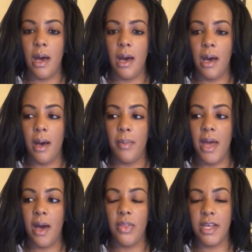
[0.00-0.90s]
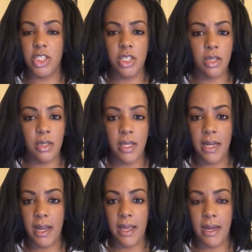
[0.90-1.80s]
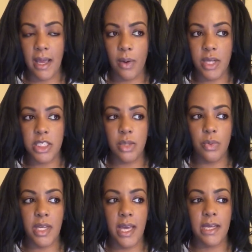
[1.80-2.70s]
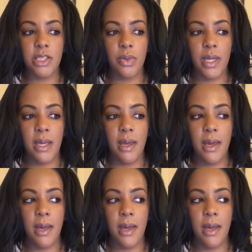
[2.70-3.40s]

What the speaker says: how that should look and how I should react to it,